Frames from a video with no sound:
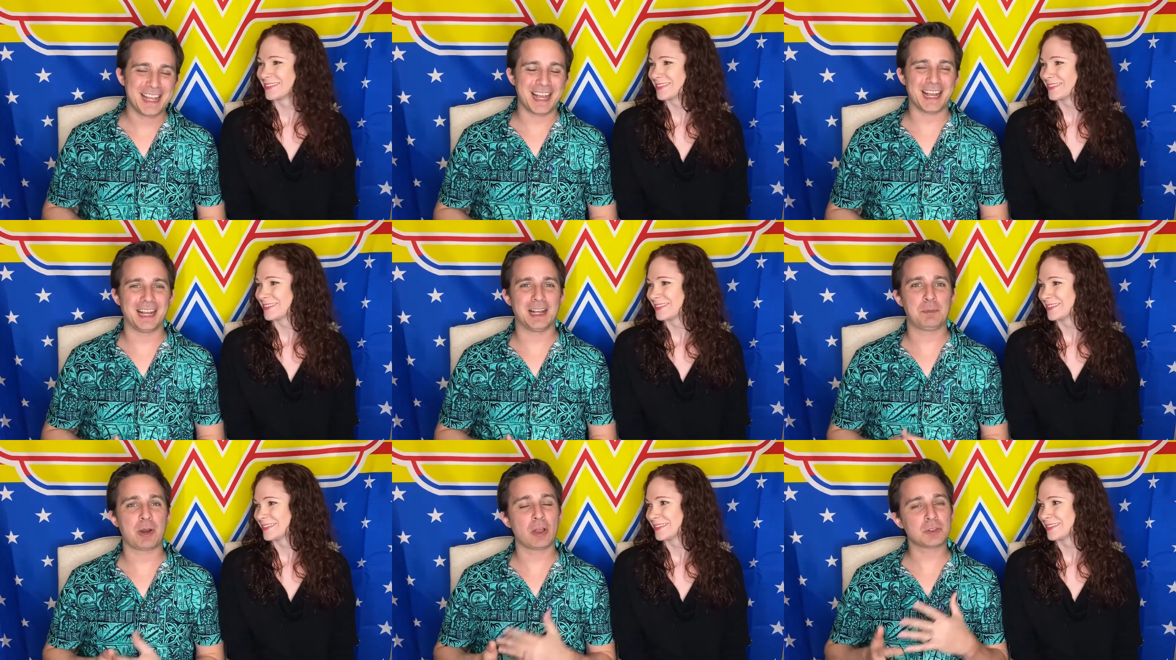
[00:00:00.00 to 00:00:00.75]

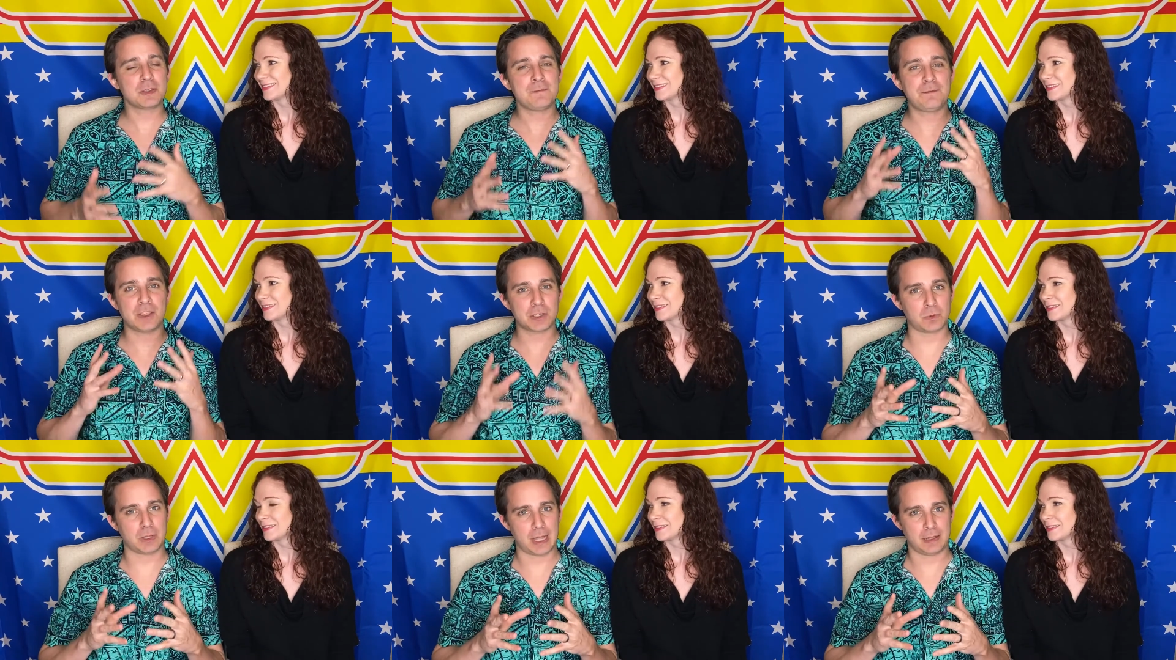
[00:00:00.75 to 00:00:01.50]
Speaker 1: But also the
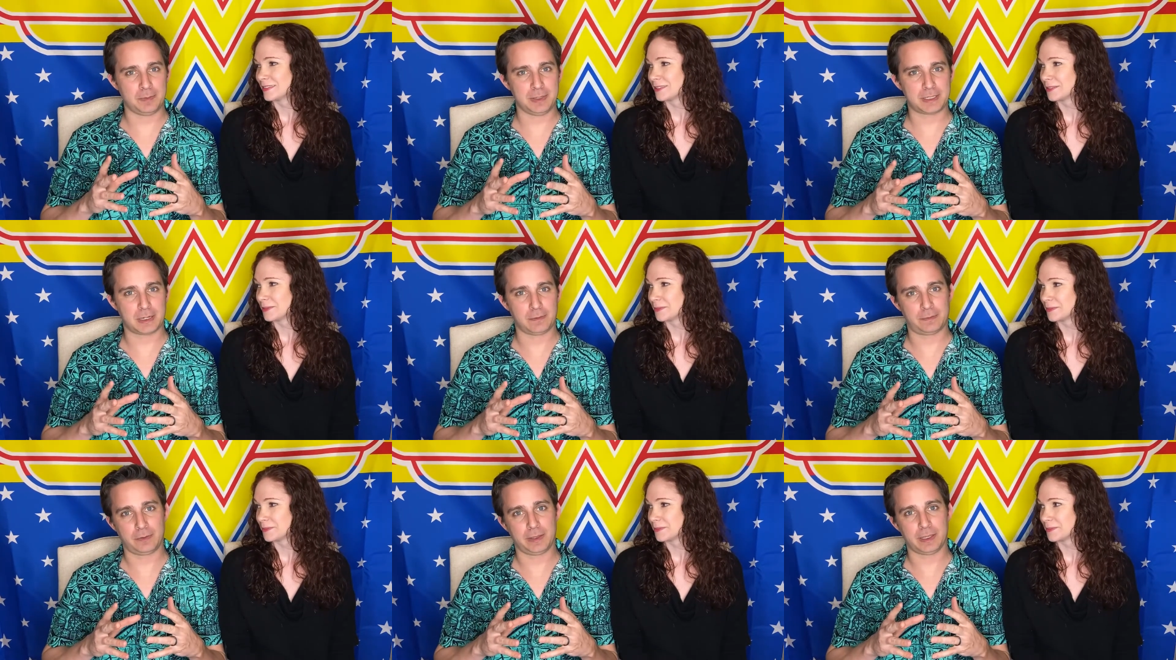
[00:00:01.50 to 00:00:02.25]
visual elements
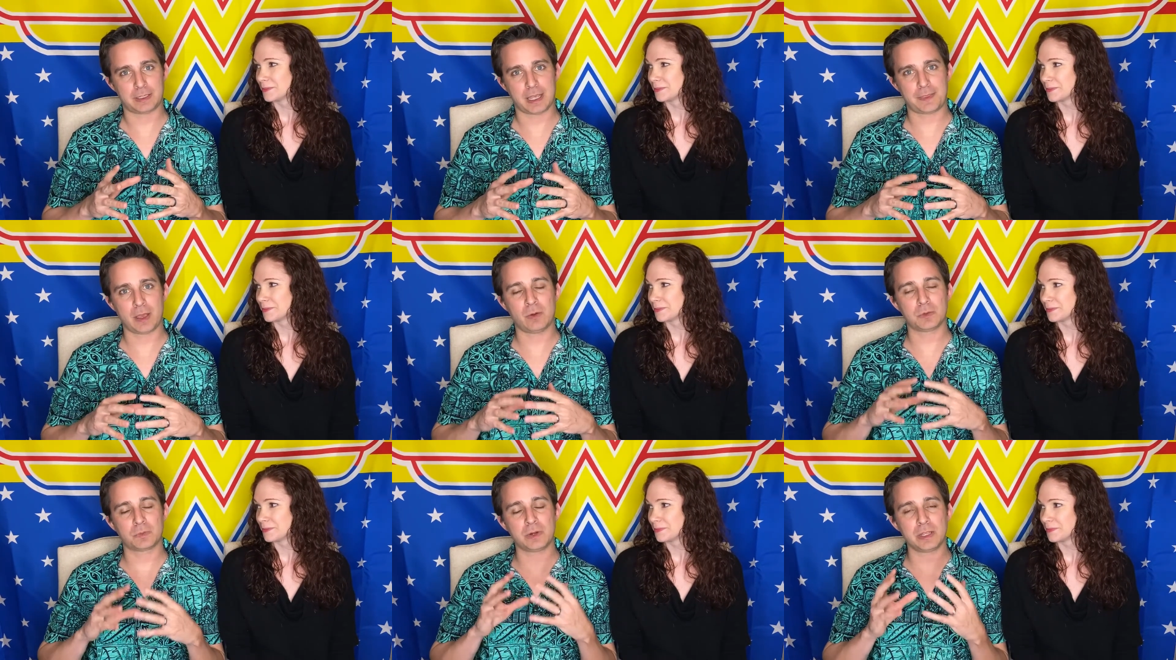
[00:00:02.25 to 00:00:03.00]
for this. I thought it
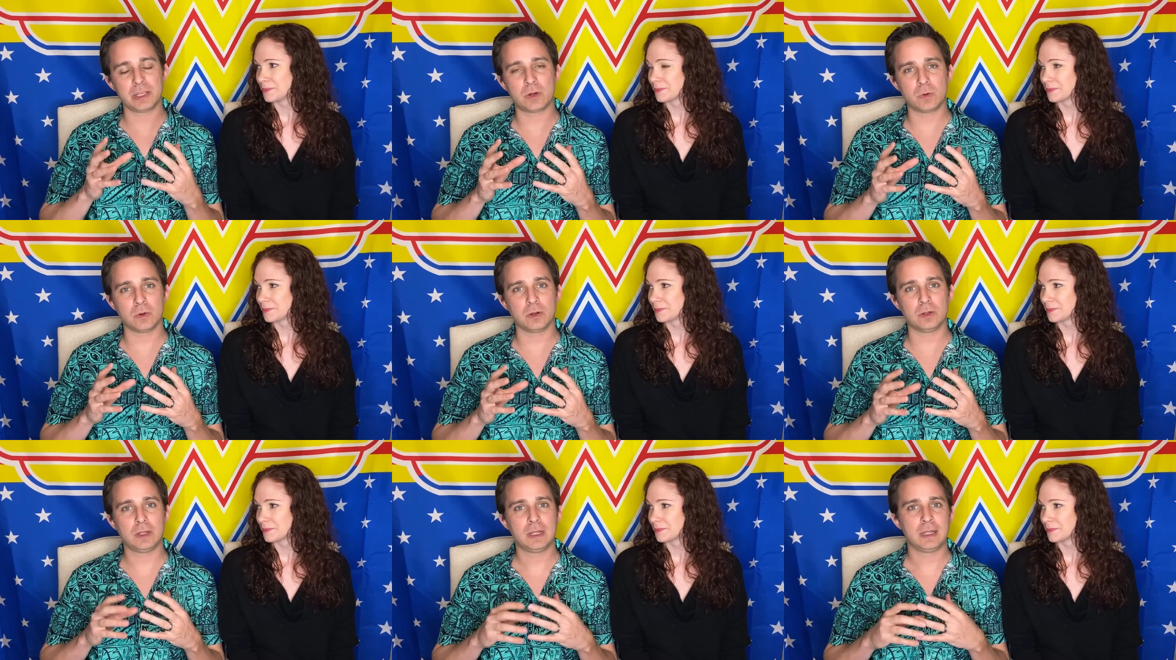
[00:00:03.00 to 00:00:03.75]
was really
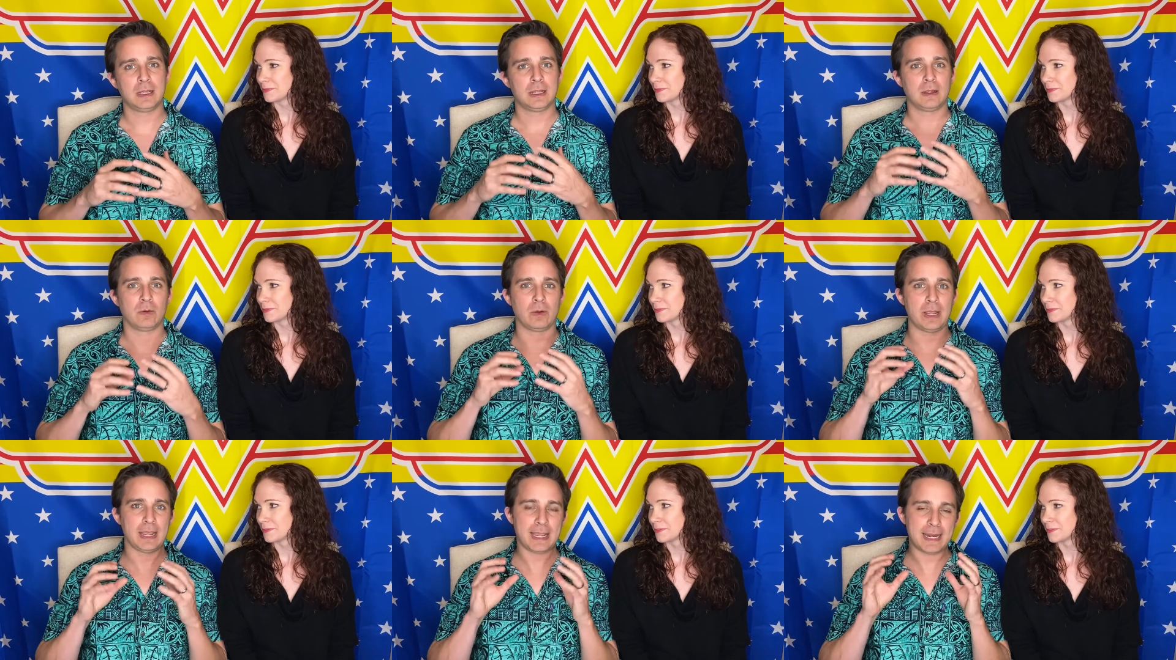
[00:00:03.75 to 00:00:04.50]
cool.
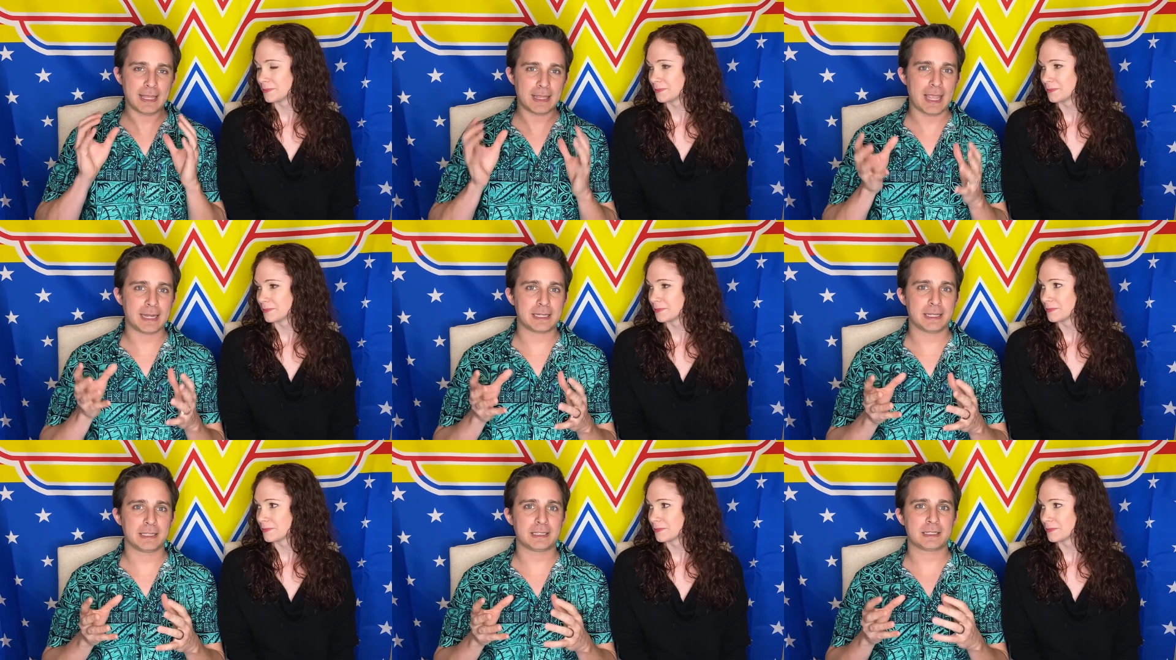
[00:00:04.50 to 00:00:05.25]
In
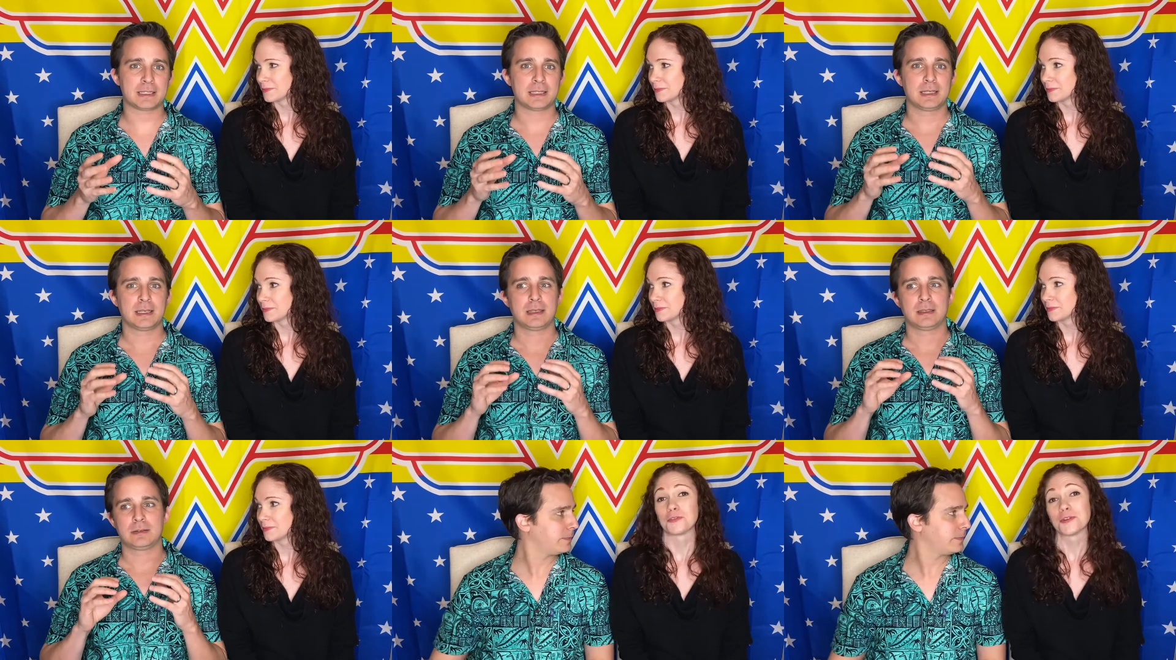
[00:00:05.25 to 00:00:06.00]
Atlantis.
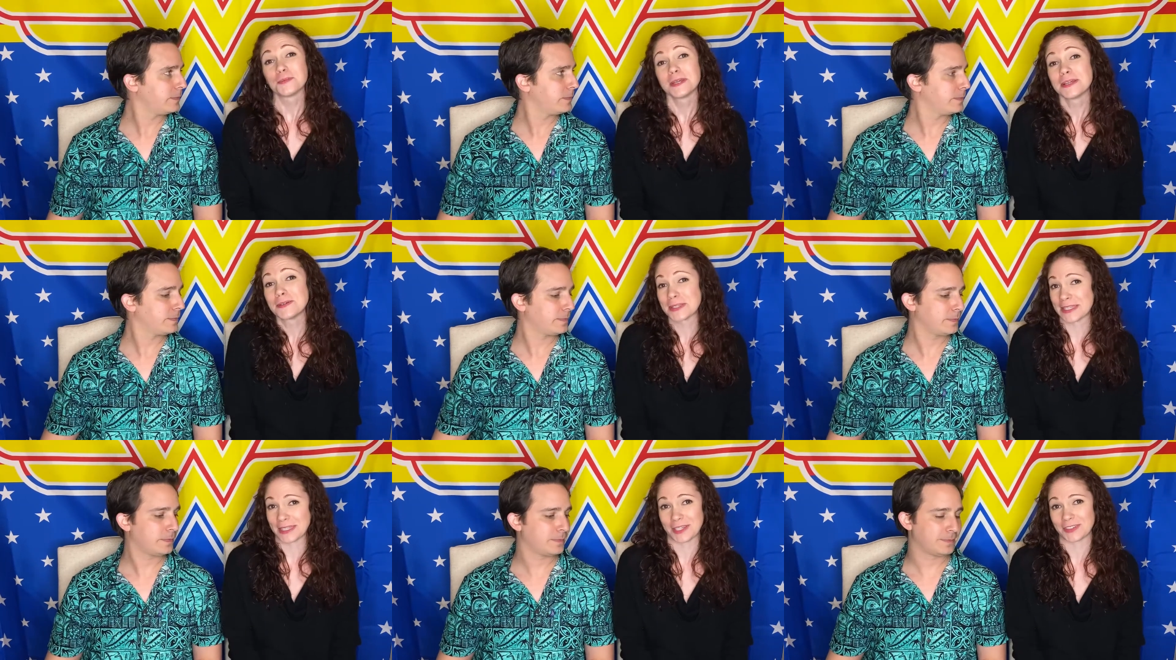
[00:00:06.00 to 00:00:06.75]
Speaker 2: For me, it was
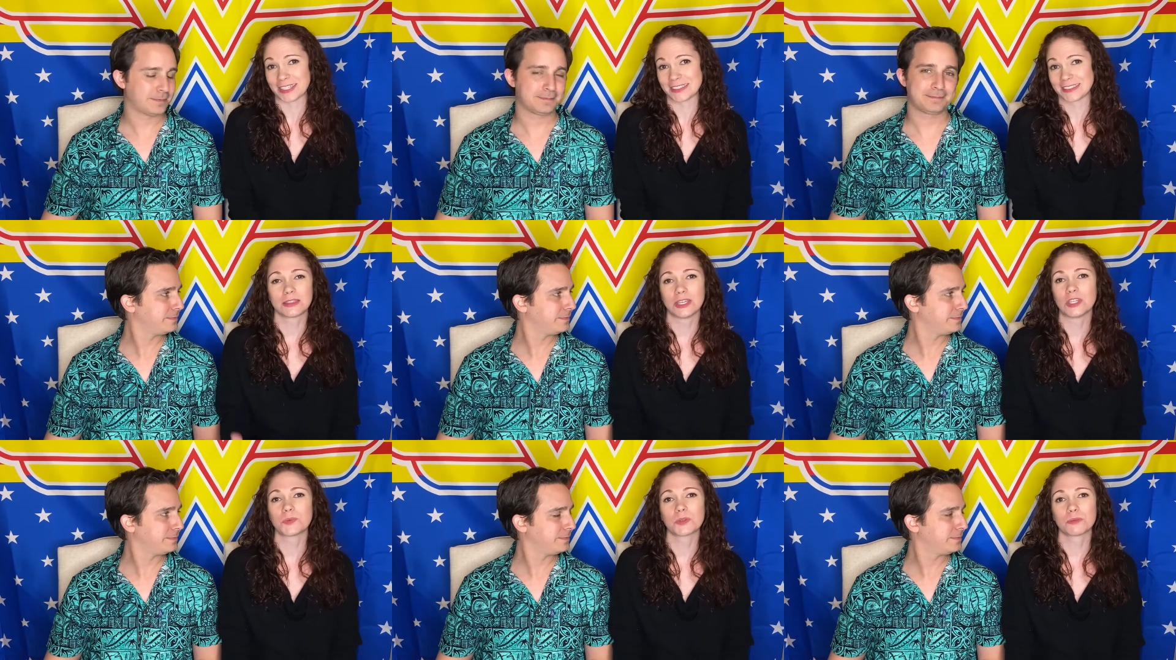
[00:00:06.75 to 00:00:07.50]
a leave it.
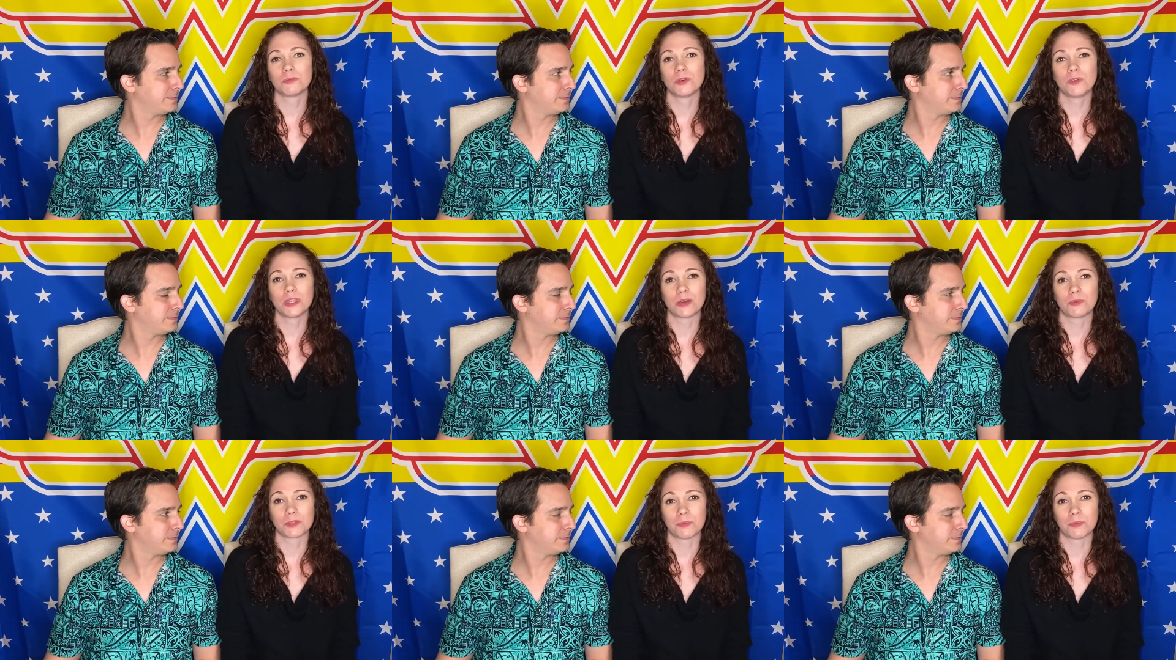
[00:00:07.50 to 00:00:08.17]
This was a movie that was